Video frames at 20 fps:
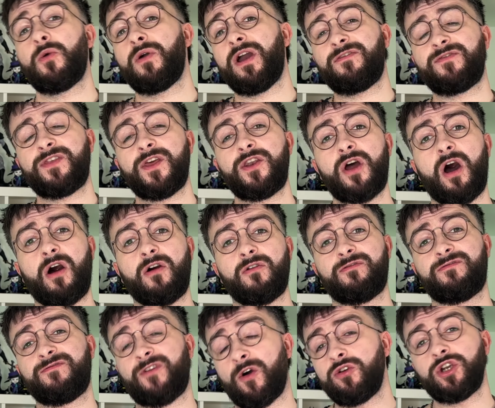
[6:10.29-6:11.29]
if they're not
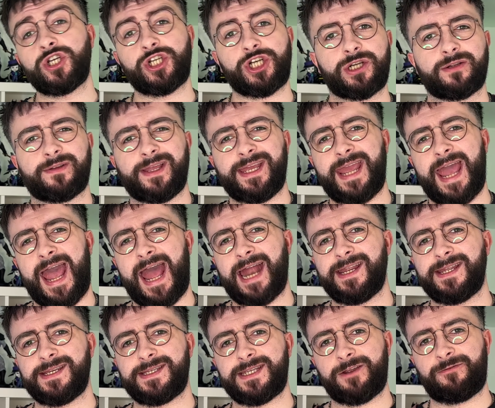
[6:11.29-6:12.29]
functionally
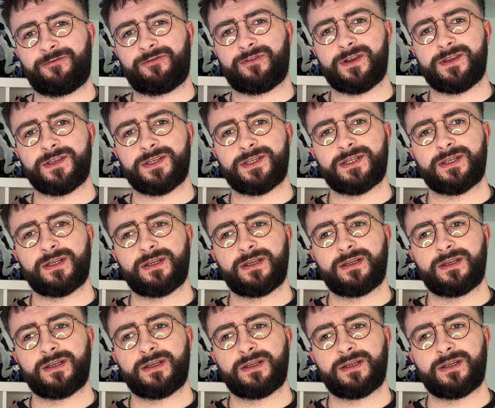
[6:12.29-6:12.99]
any different,